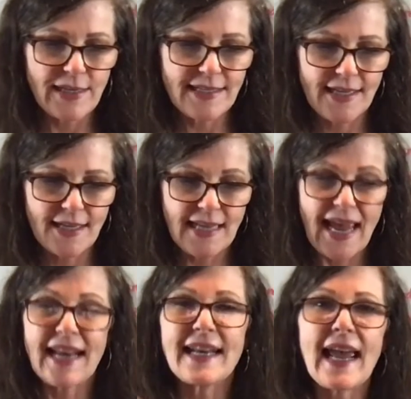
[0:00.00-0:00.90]
says,
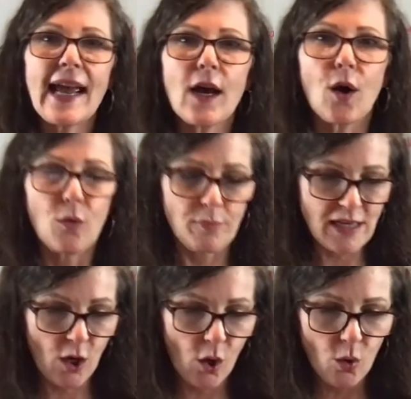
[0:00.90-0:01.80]
"And now,
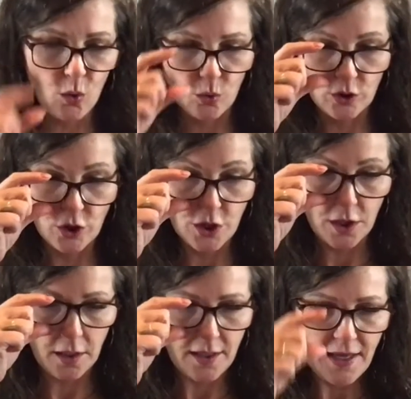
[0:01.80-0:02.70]
behold,
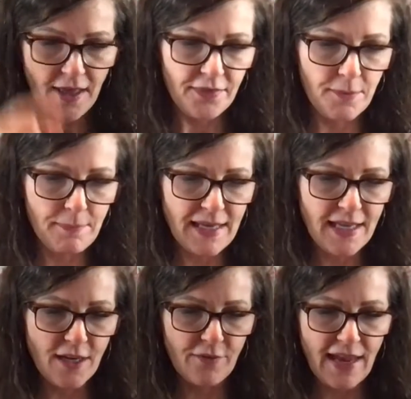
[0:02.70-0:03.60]
look, the
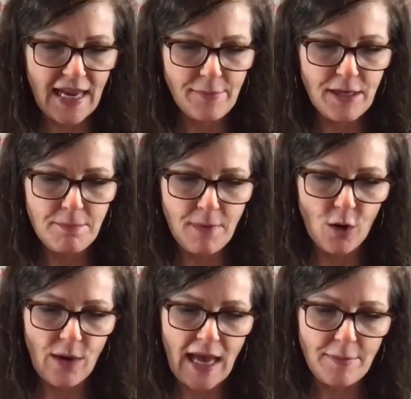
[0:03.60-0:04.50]
men of Ammon,
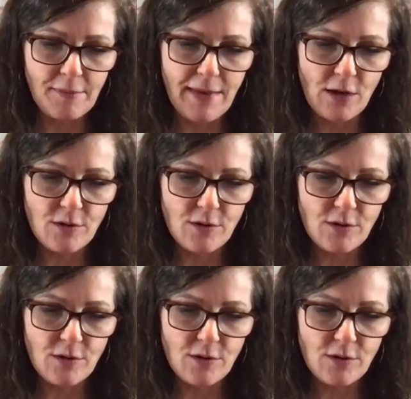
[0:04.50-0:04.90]
Moab, and Mount